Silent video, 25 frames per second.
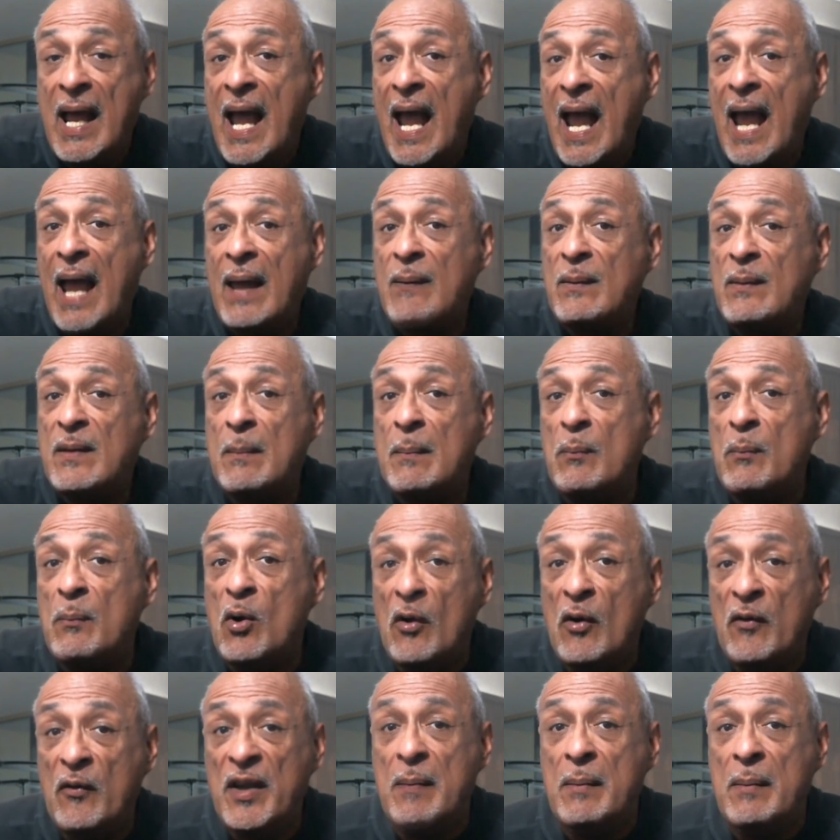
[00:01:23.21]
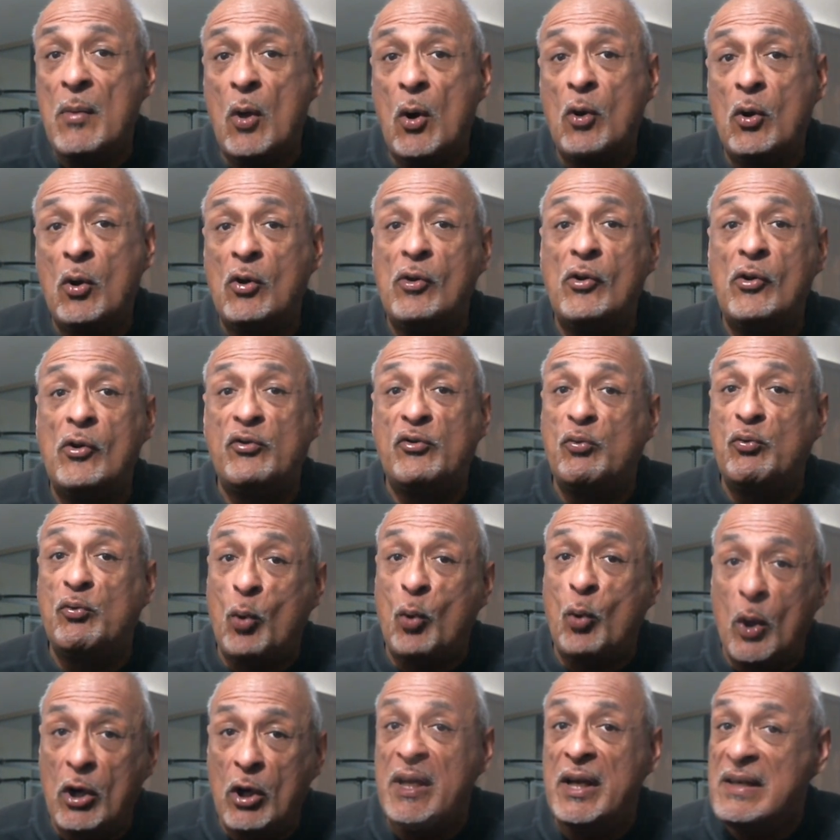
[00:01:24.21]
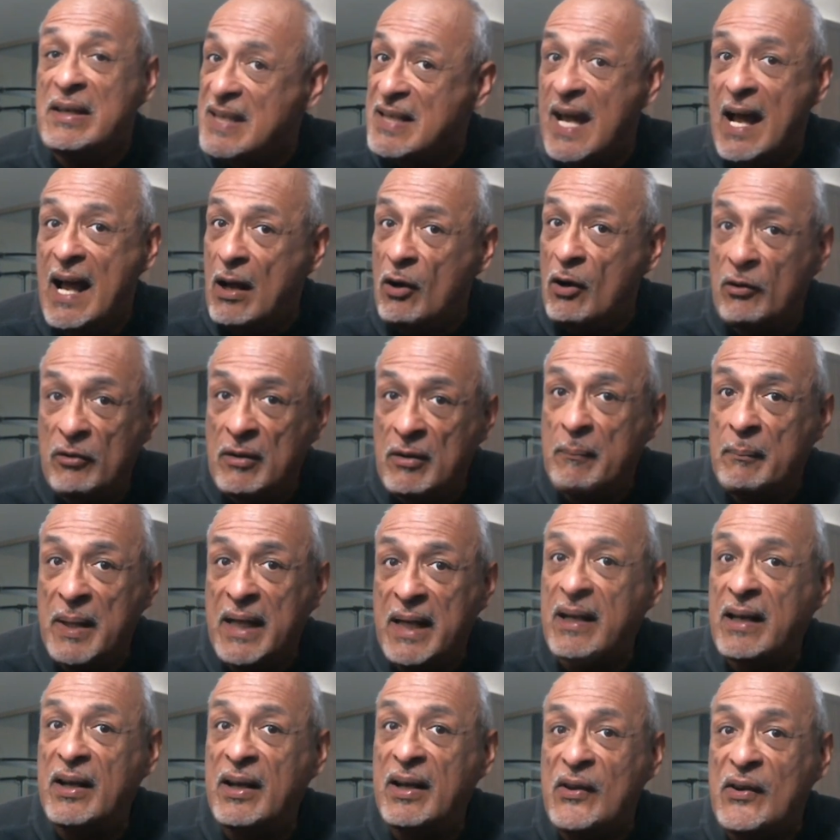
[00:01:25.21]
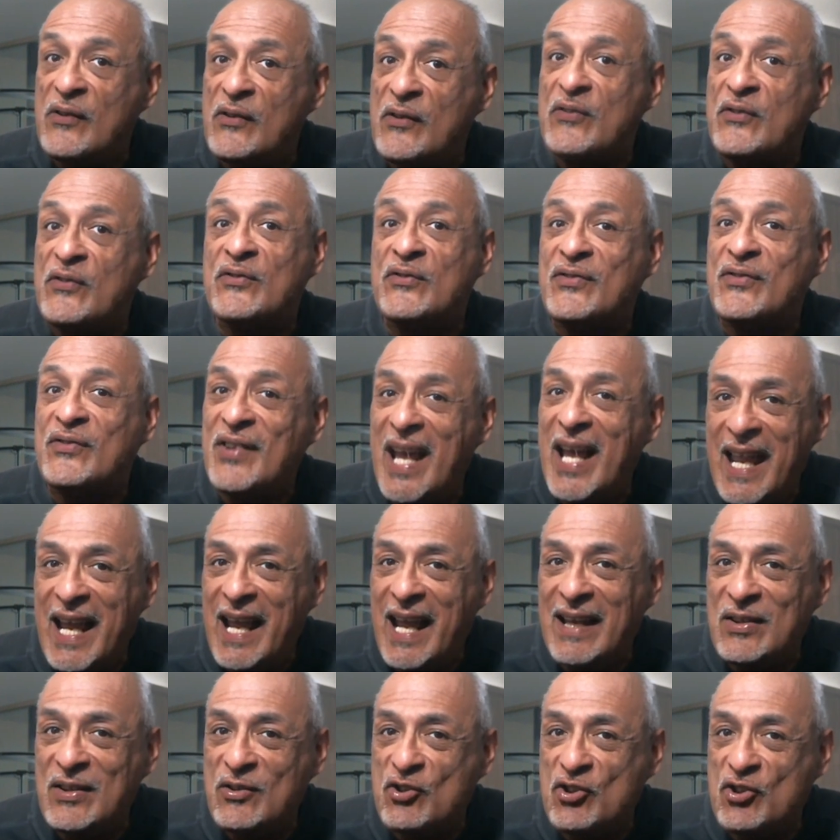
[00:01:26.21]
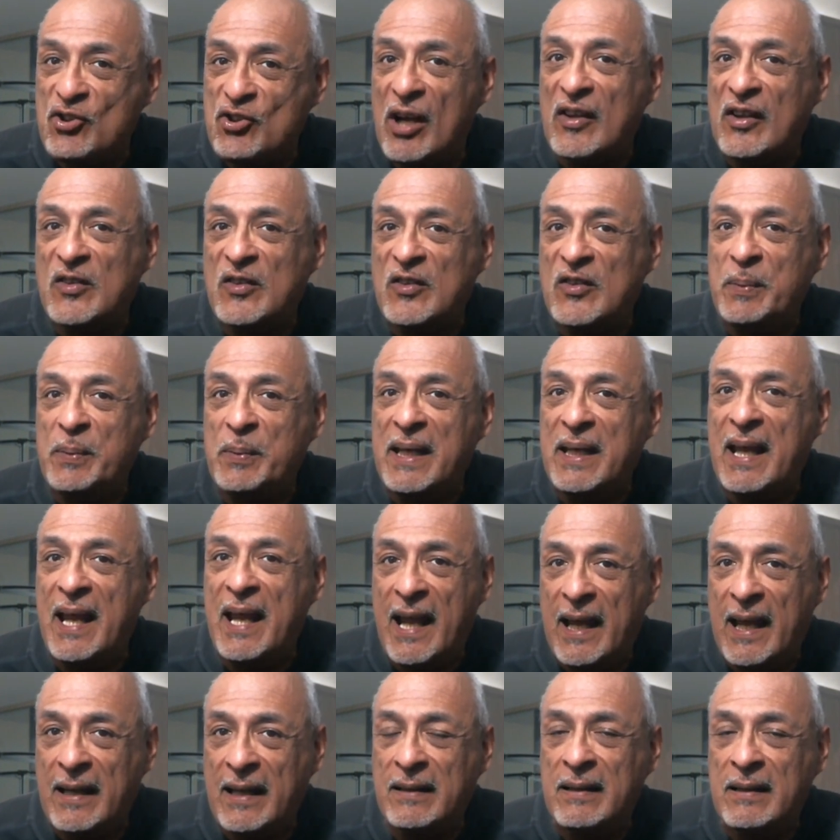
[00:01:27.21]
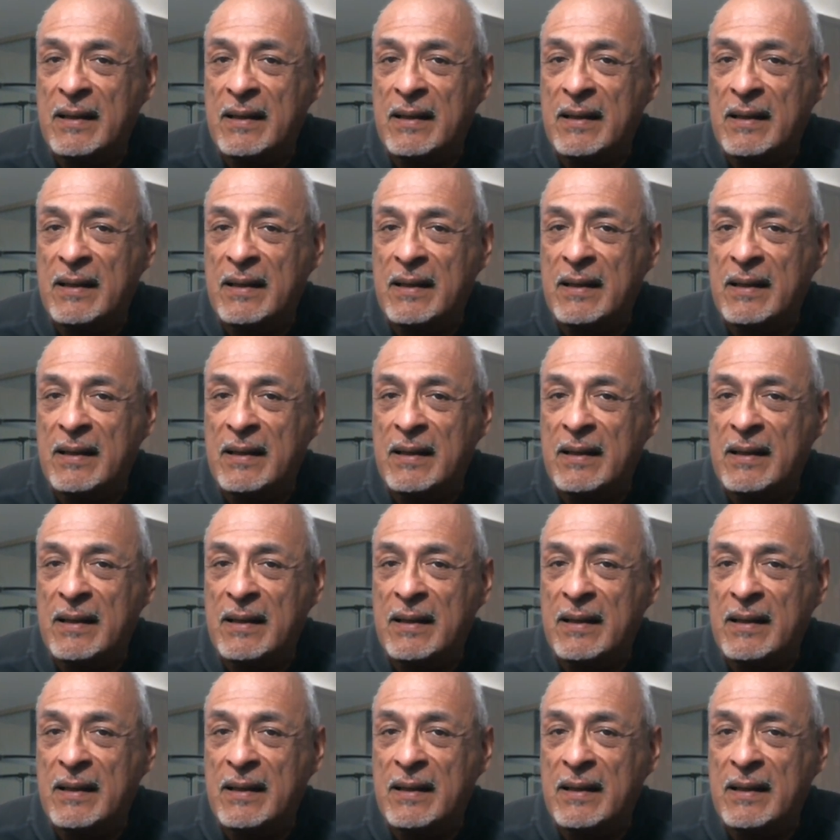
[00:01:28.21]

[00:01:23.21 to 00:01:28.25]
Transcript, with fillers: and the movie moguls were in town because they had just began